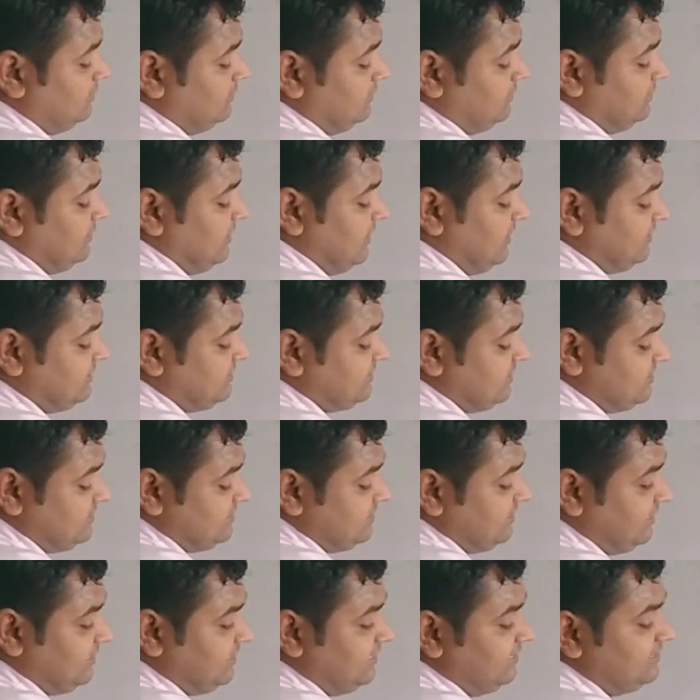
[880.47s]
they are
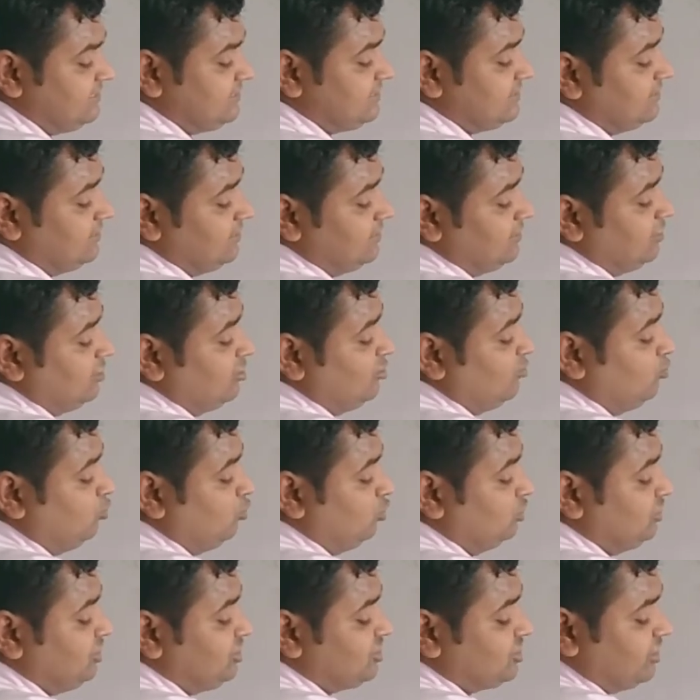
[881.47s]
changing its
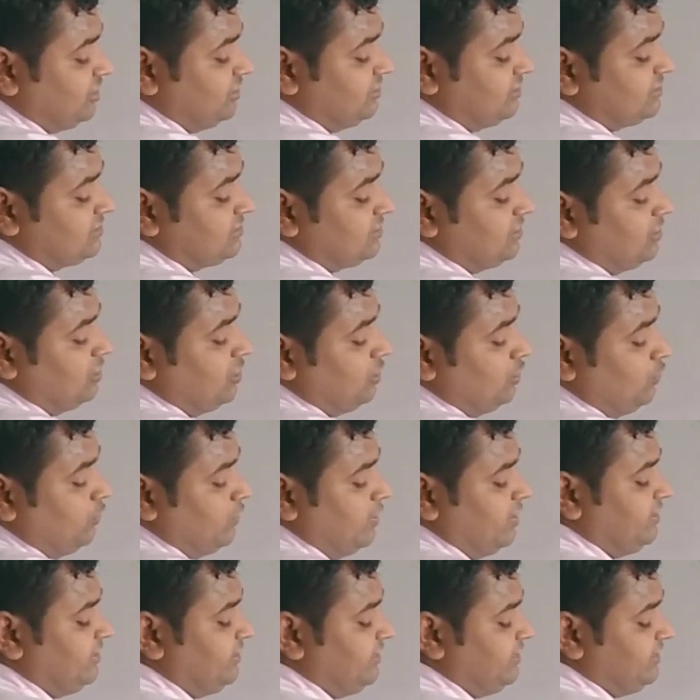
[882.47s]
positions.
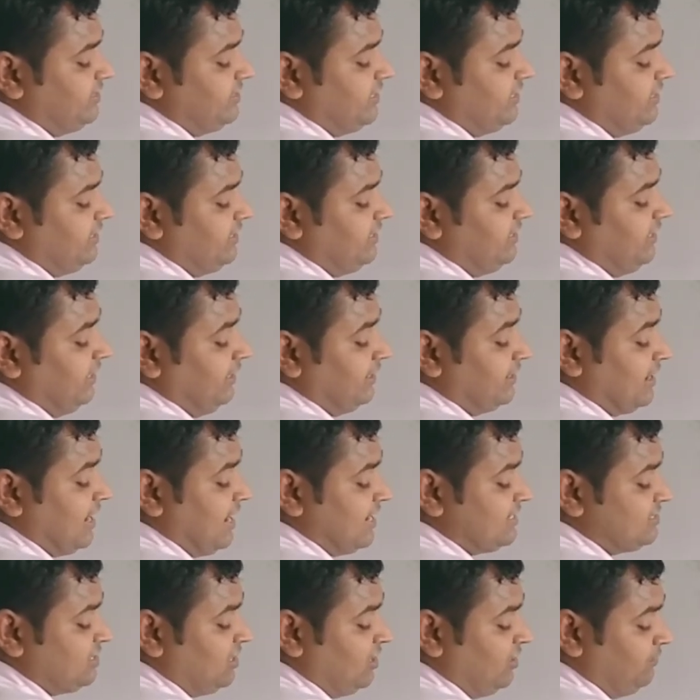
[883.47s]
When heated, it
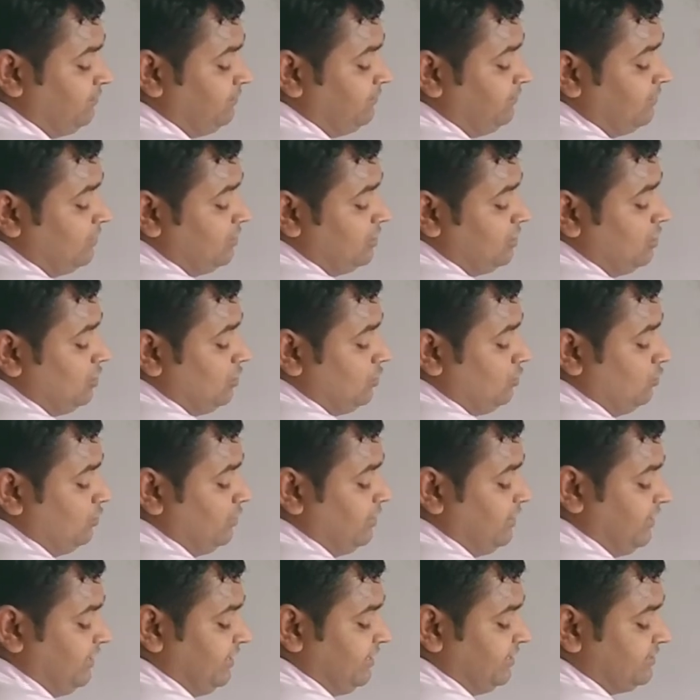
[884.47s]
rises up.
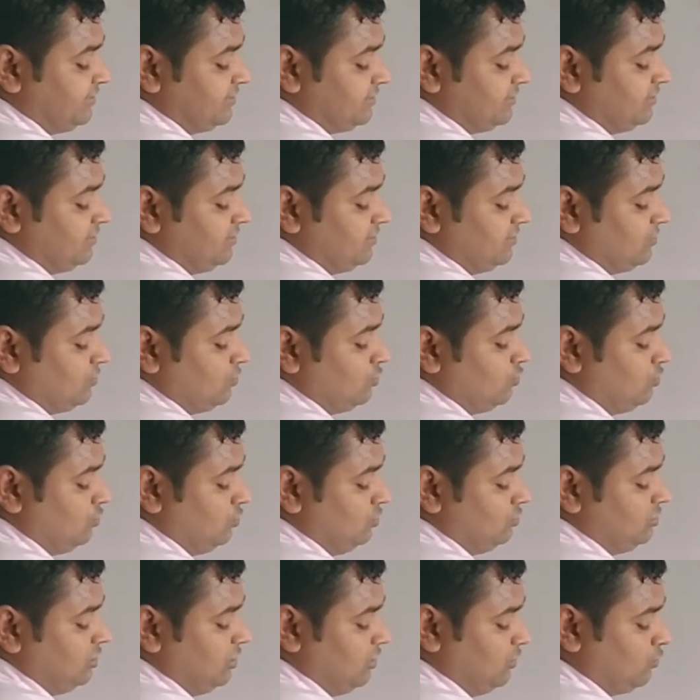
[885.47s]
When
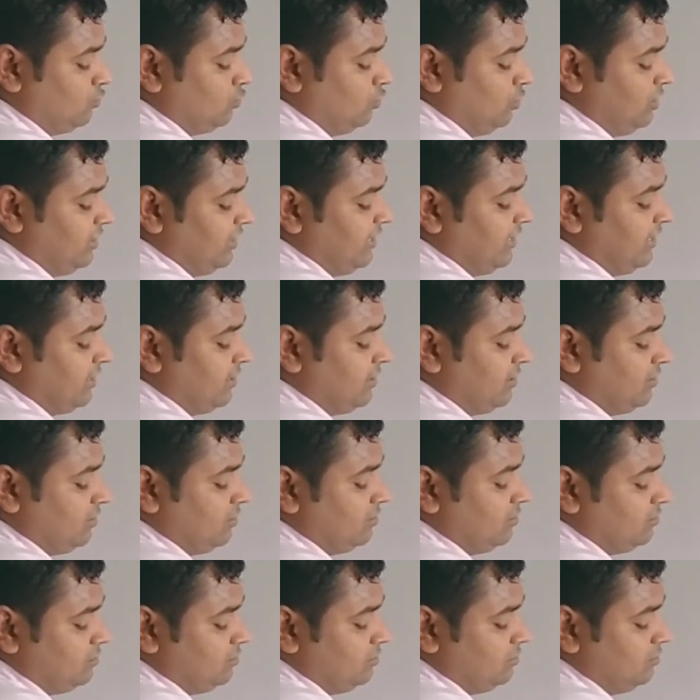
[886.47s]
the cold
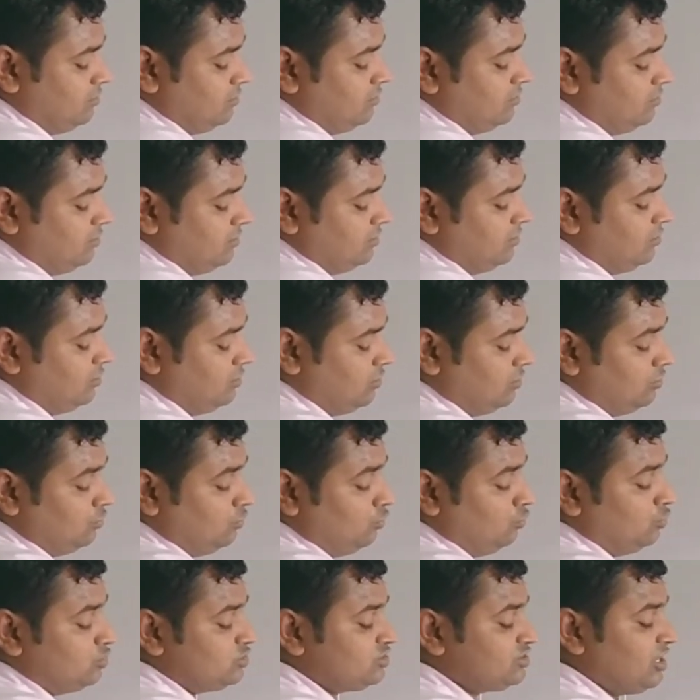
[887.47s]
air
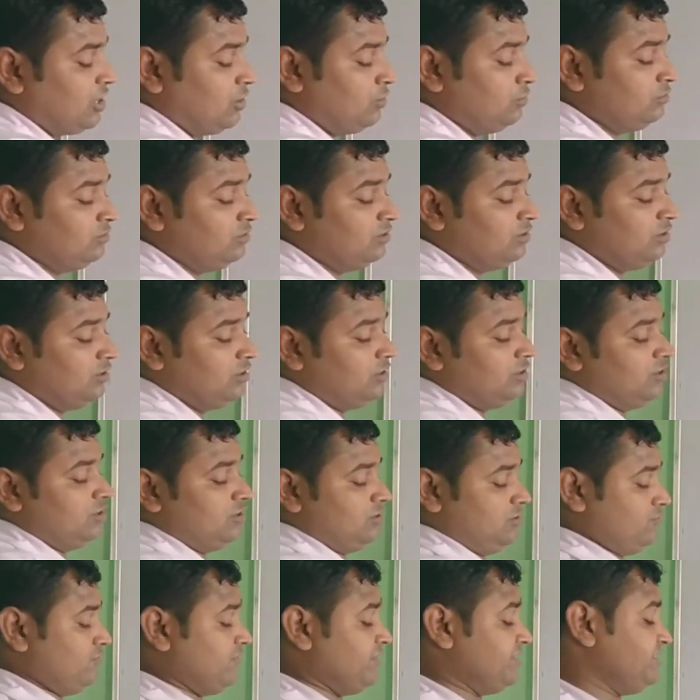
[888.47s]
goes down.
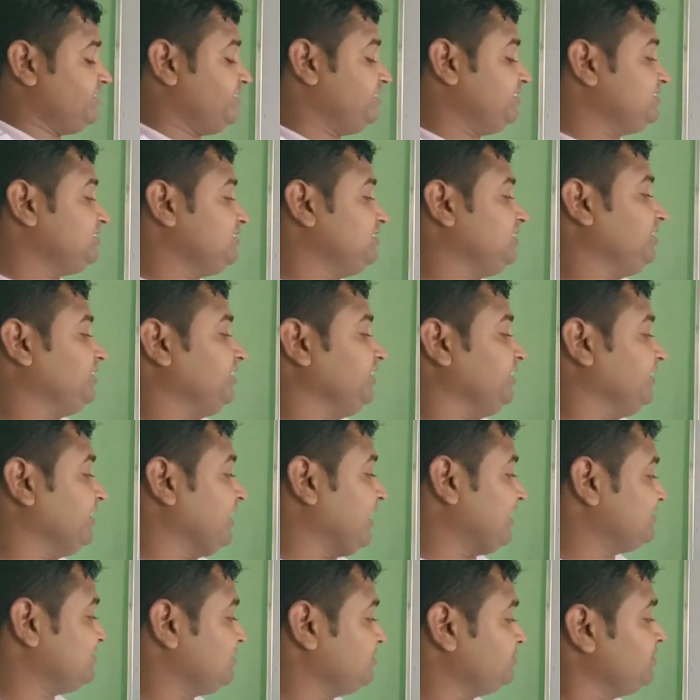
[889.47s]
When it is heated, it
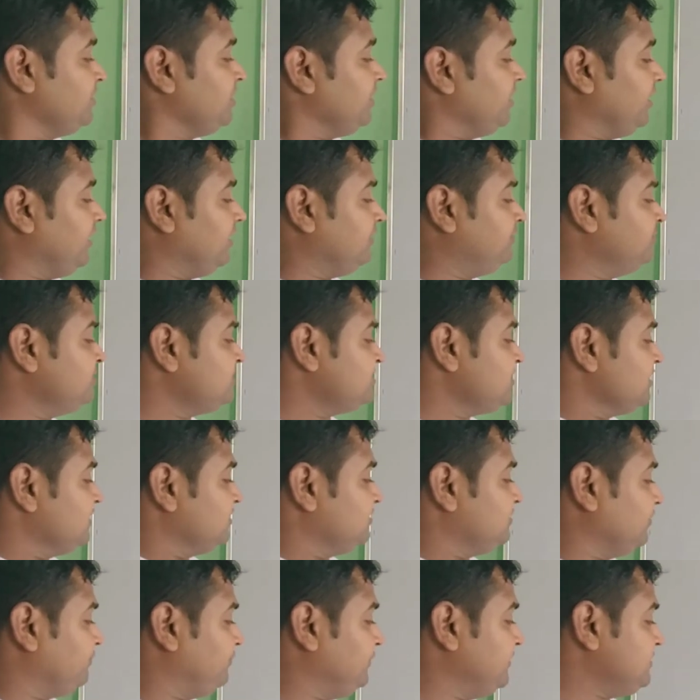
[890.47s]
rises. It means
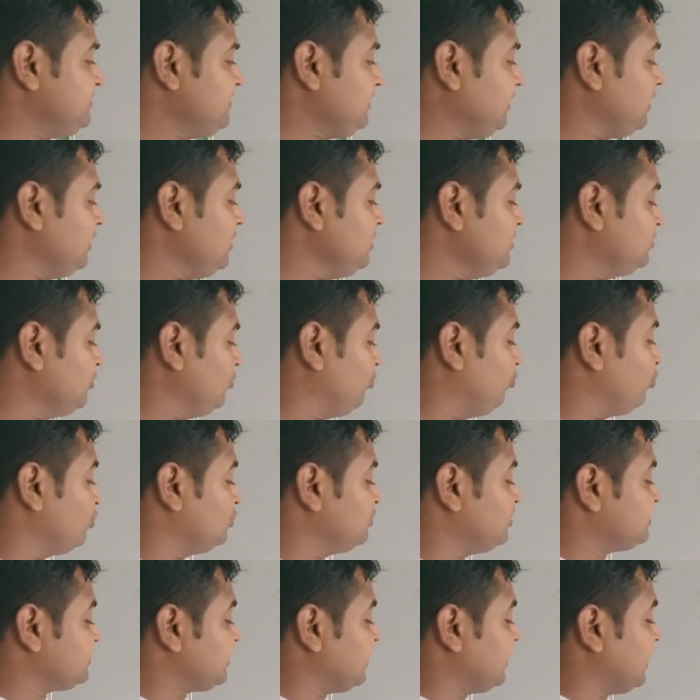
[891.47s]
physically the
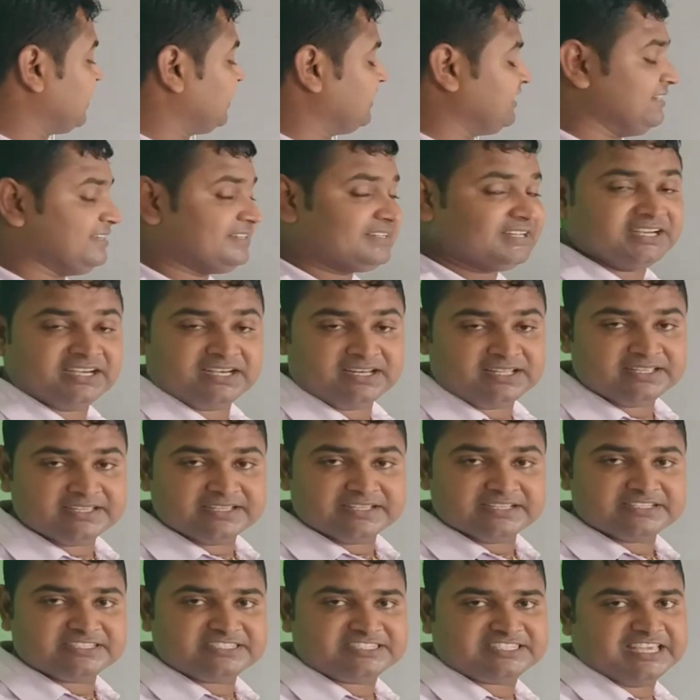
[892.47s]
positions are
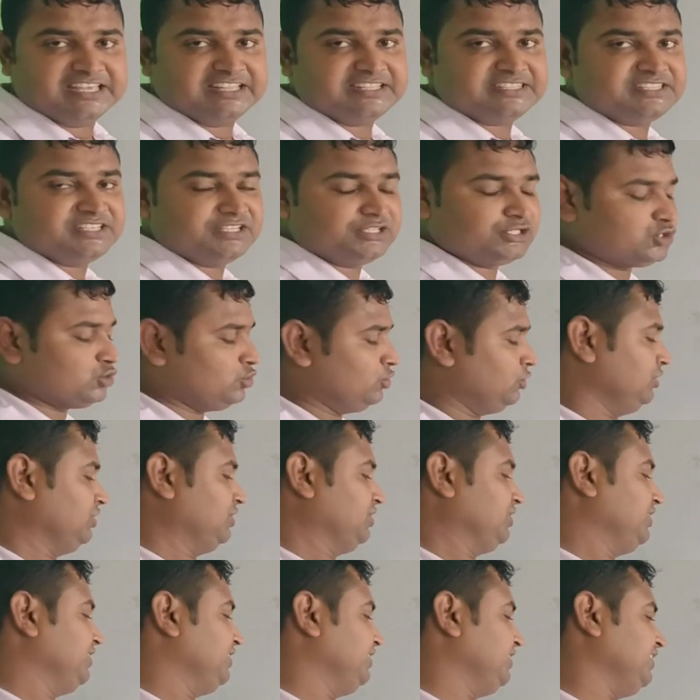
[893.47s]
interchanging
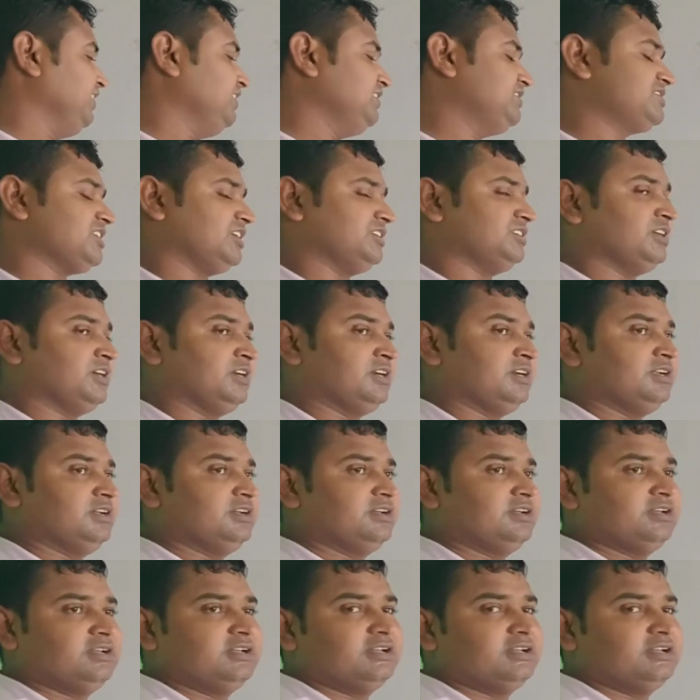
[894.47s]
to each other.